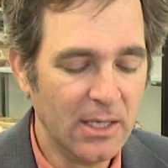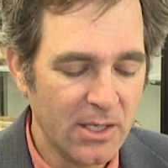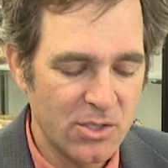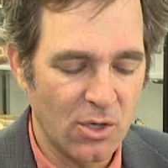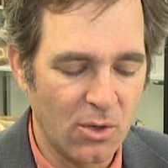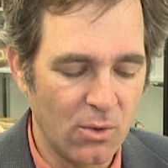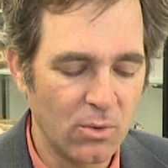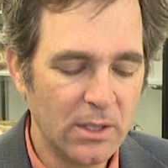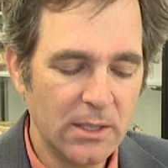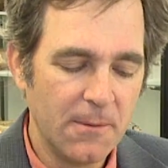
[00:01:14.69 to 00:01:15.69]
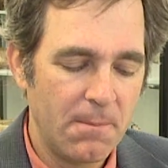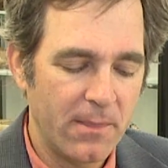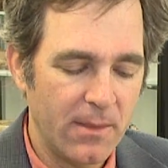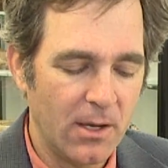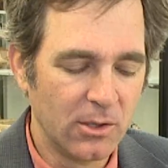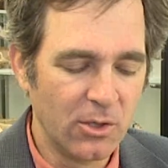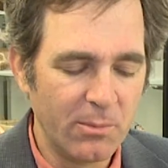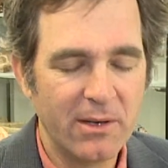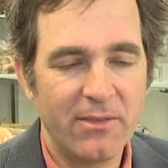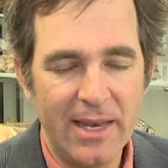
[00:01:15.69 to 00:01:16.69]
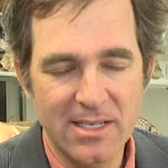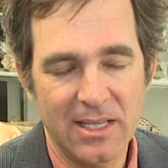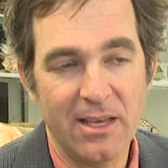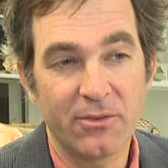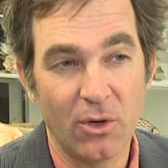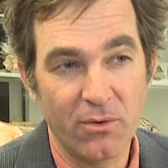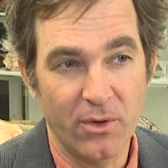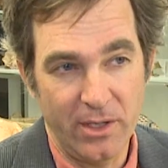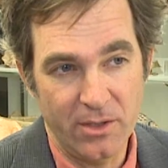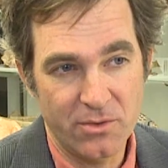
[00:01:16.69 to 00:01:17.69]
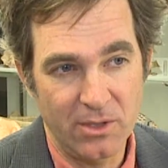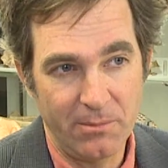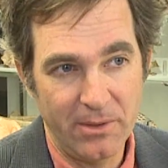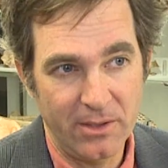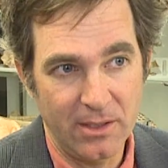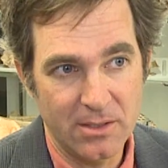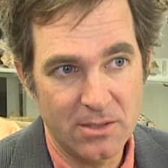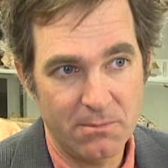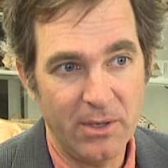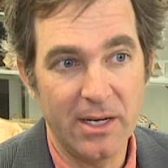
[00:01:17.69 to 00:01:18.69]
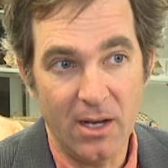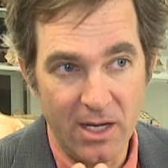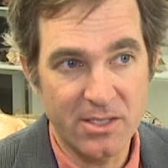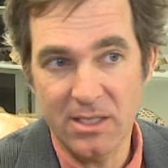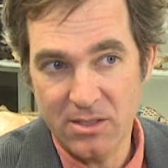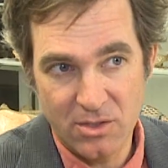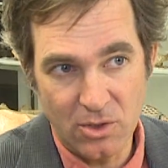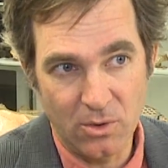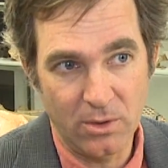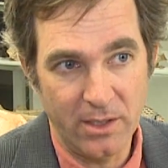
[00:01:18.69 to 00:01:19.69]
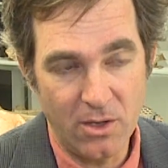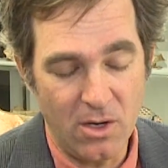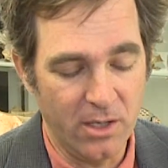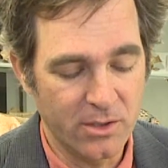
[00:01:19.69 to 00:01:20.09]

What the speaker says: So a little bit of that is left over in Australopithecus, but in us it's totally gone.